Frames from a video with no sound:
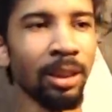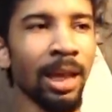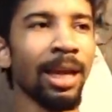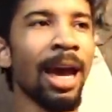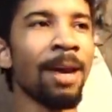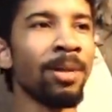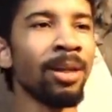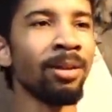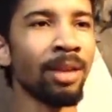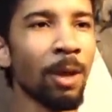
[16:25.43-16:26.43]
Like, I
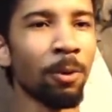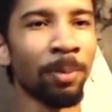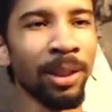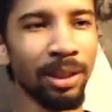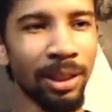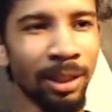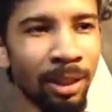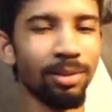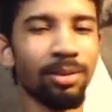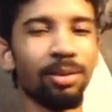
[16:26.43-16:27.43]
mean, they were
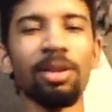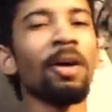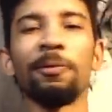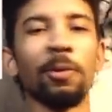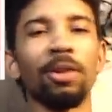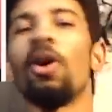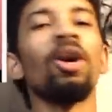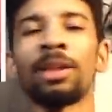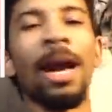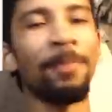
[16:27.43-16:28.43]
bundling stuff with all
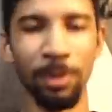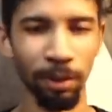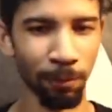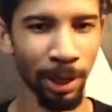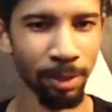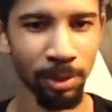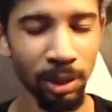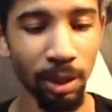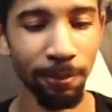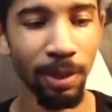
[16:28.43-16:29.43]
types of random
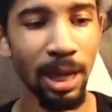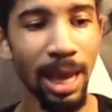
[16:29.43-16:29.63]
stuff.